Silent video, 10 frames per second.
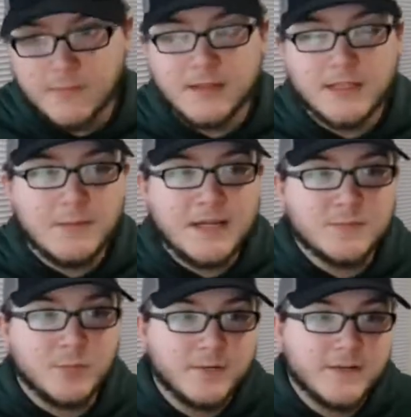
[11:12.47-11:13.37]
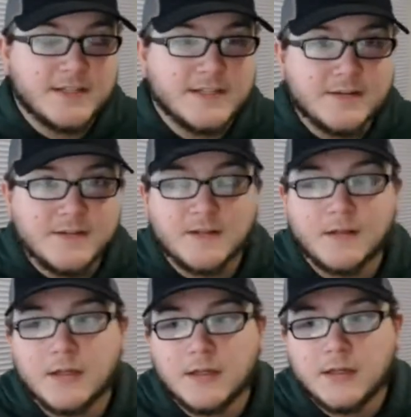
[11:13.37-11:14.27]
It makes perfect sense.
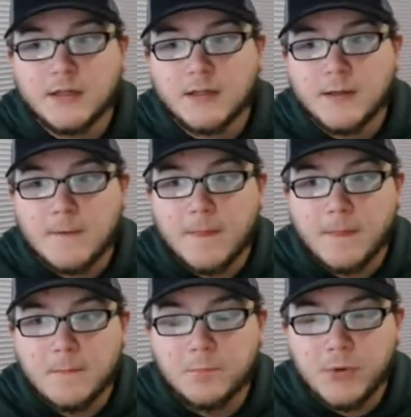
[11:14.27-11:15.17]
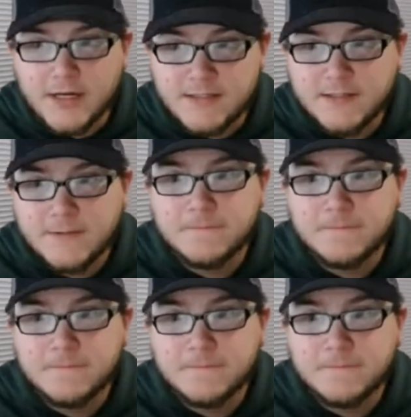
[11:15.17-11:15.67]
But